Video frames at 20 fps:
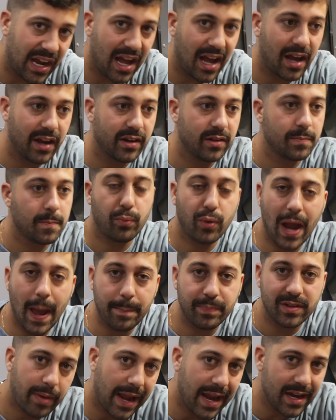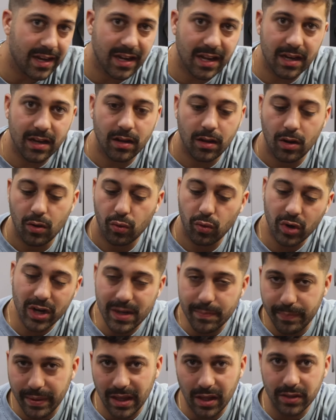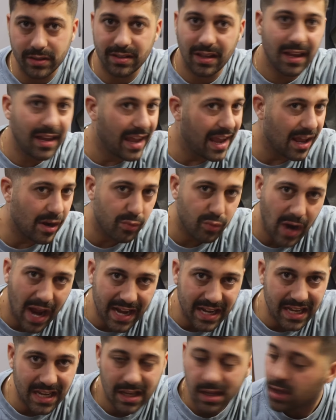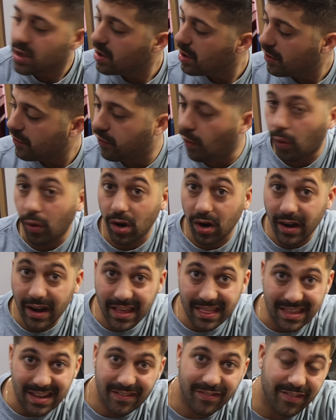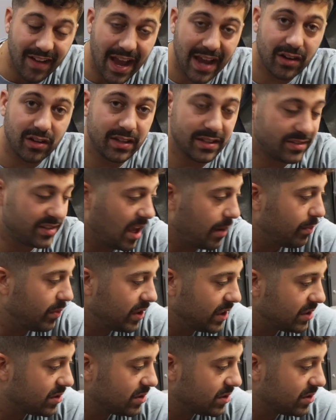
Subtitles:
on, prepped, painted, rebuilt, and ready for the final assembly.